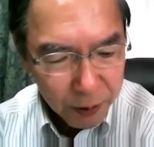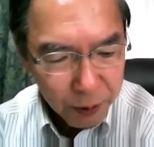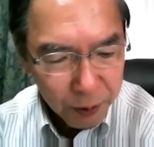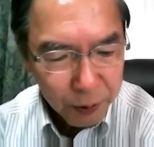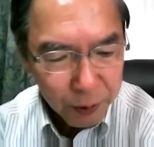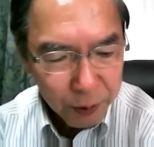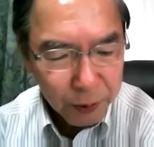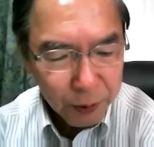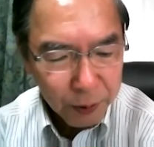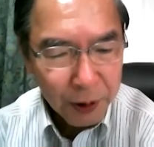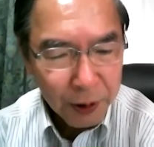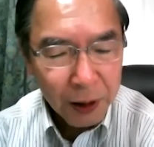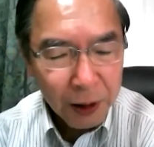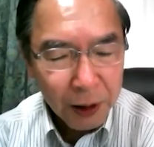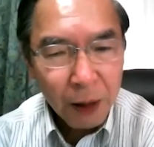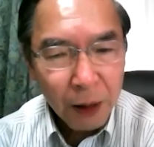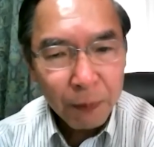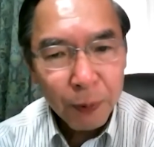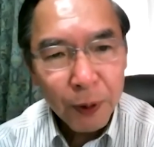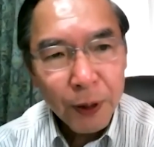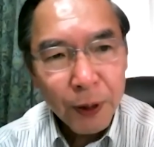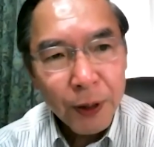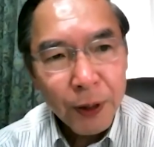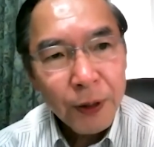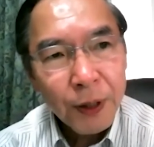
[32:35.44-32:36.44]
to
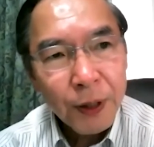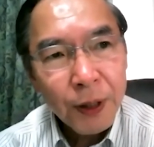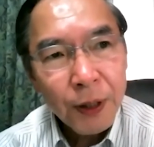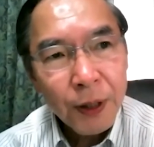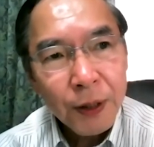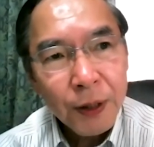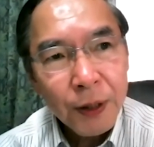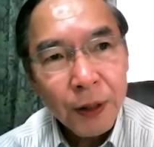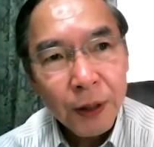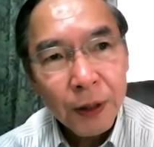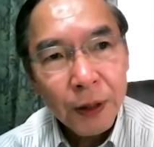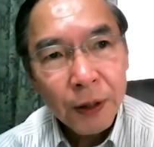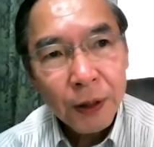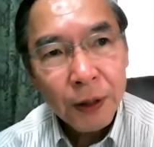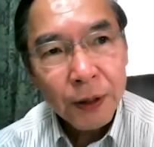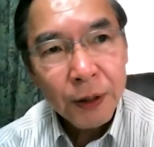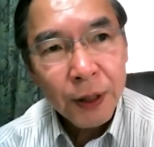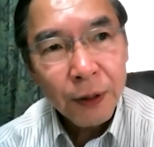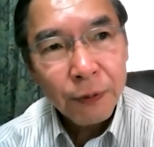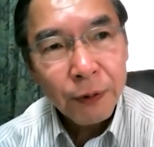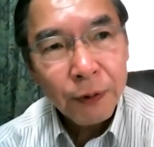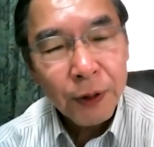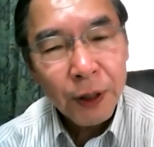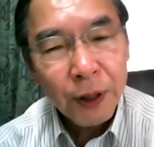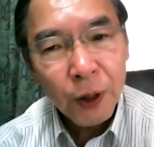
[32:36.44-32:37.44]
accomplish these
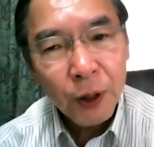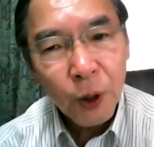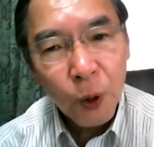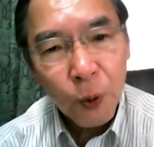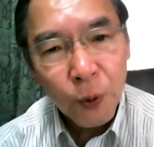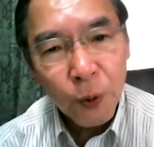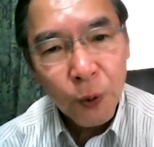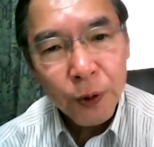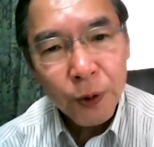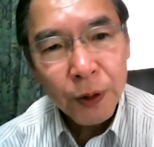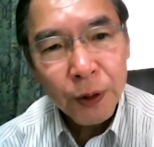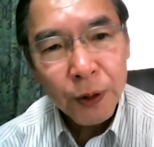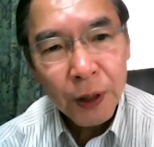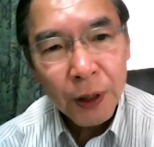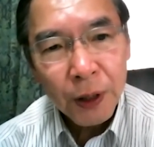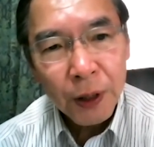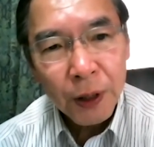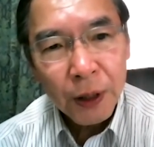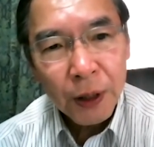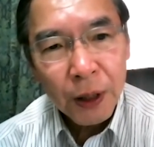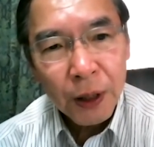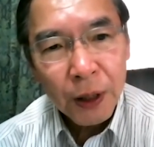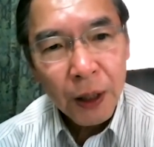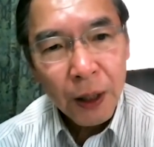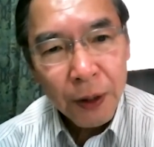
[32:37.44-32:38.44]
17 goals,
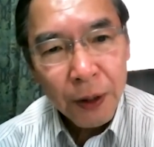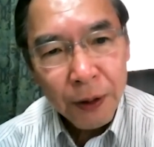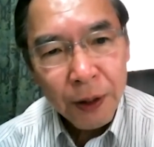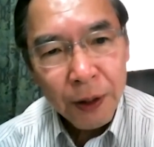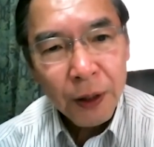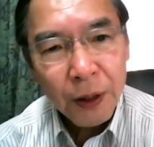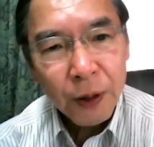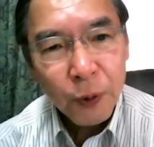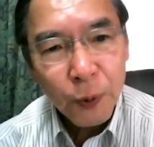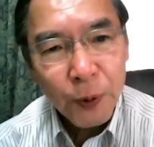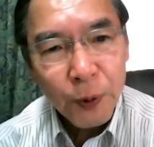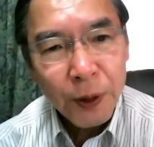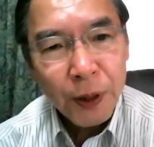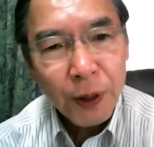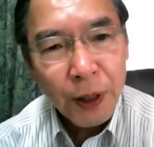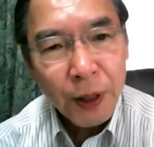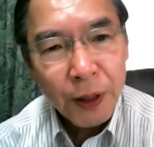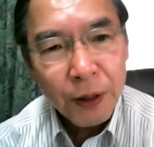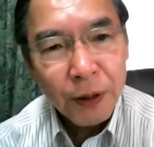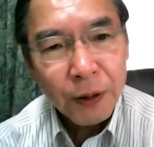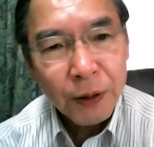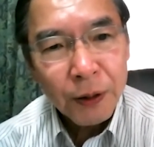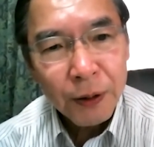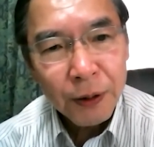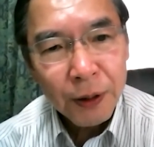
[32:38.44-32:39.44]
I think we
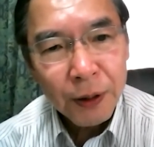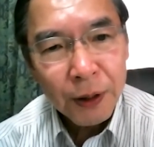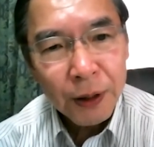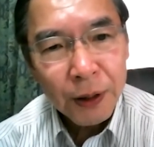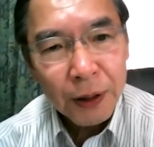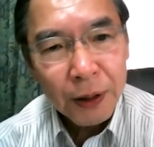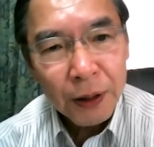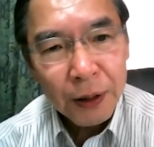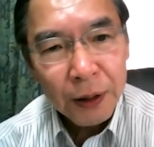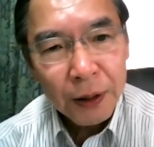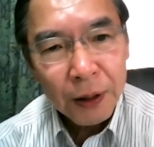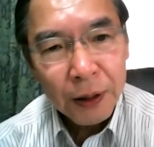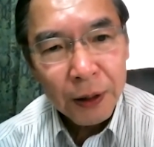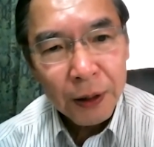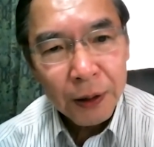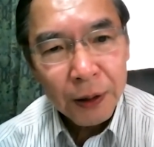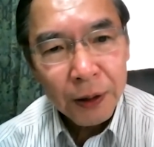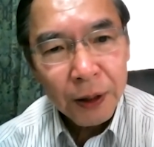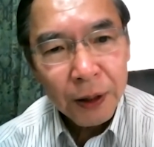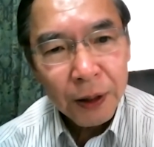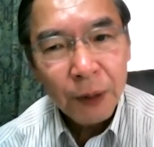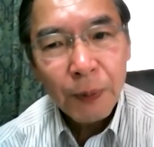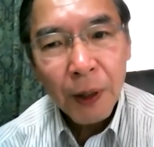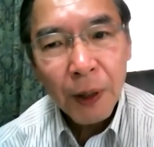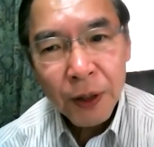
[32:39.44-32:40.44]
need
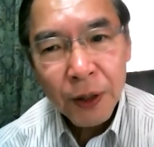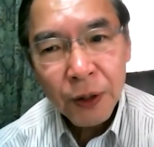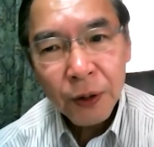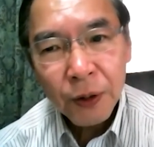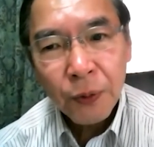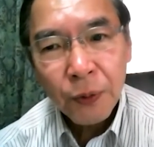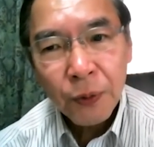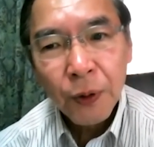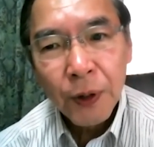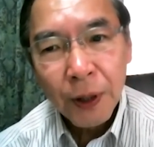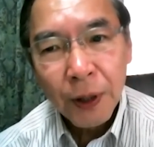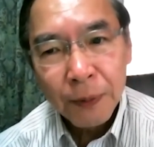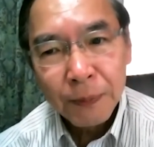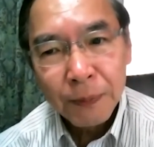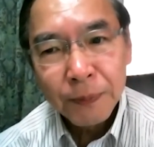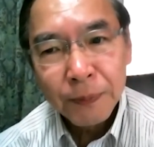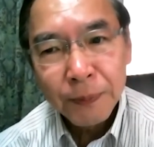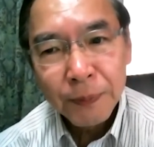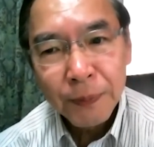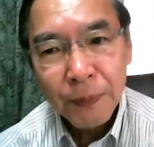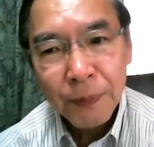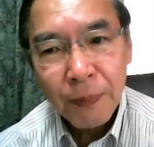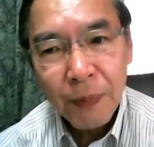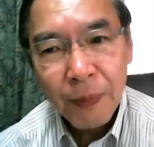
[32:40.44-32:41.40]
Ibasho for them.